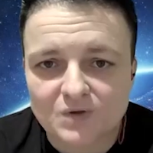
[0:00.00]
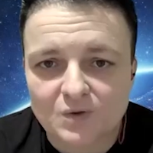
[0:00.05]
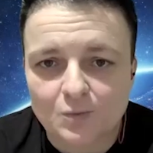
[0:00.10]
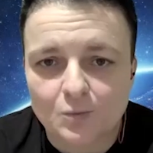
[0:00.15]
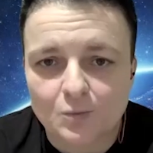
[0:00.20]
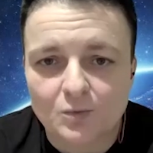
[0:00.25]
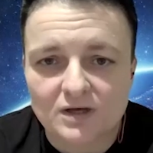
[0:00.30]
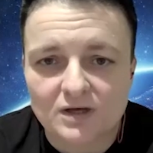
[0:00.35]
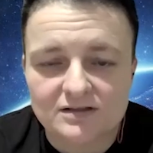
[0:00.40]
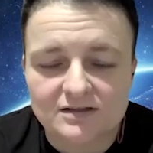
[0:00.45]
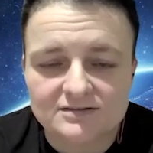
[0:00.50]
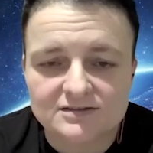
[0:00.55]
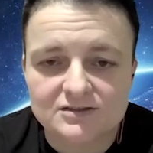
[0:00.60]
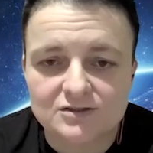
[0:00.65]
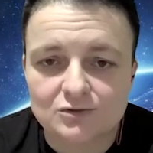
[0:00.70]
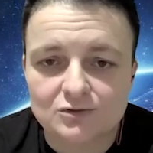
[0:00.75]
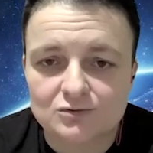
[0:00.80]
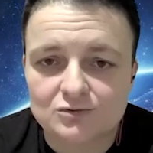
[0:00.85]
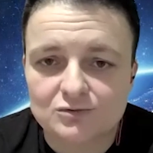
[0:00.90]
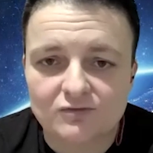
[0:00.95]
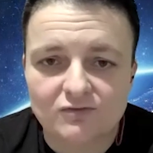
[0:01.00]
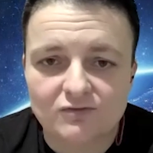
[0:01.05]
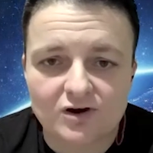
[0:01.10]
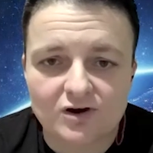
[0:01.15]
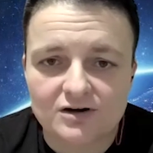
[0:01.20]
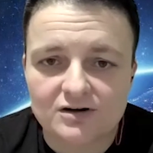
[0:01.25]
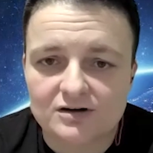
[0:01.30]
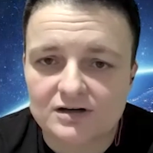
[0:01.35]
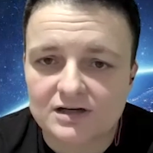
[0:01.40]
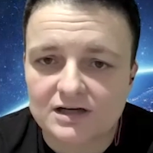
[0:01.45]
when does it go too
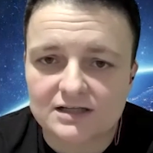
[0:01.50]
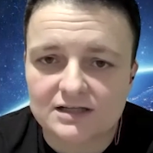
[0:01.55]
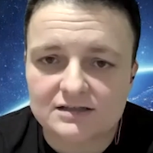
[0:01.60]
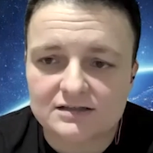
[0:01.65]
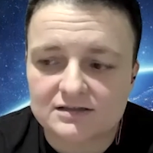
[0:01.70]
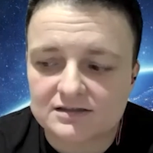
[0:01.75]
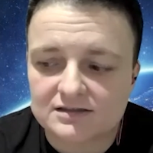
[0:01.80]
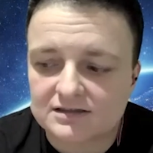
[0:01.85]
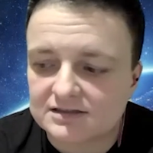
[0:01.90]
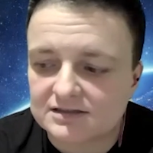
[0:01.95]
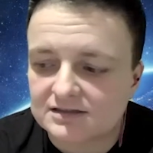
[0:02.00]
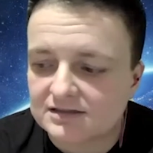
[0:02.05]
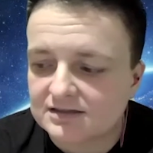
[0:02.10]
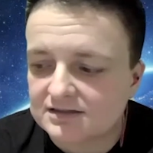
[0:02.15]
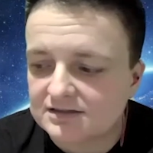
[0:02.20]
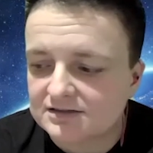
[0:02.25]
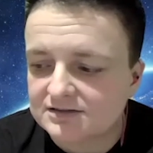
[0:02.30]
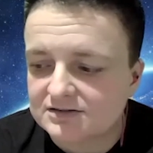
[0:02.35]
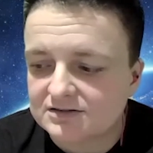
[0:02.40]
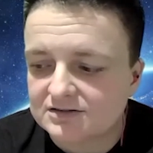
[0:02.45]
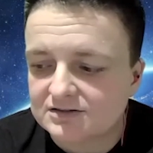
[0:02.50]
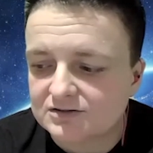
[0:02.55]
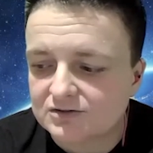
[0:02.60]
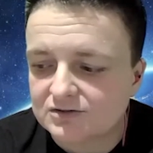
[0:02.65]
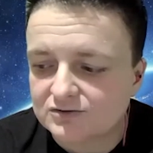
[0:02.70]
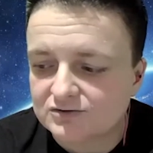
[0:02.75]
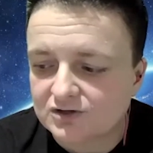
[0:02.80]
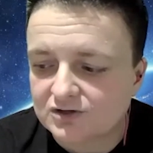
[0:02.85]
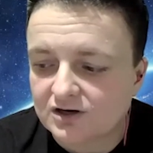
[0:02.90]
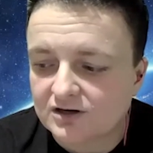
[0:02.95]
far? And
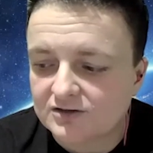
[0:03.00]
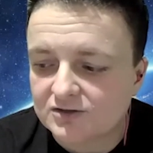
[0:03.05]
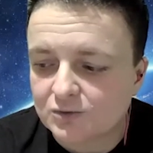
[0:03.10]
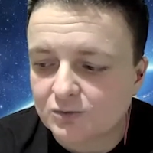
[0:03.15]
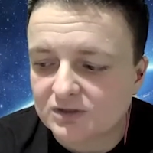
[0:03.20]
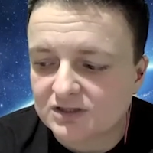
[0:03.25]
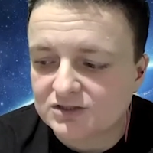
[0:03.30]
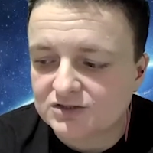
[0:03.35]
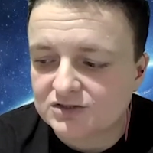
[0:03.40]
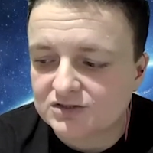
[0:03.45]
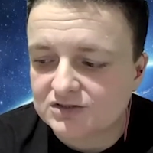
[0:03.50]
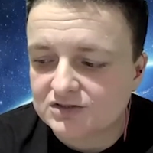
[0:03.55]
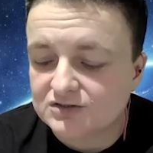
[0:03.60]
those are hard questions.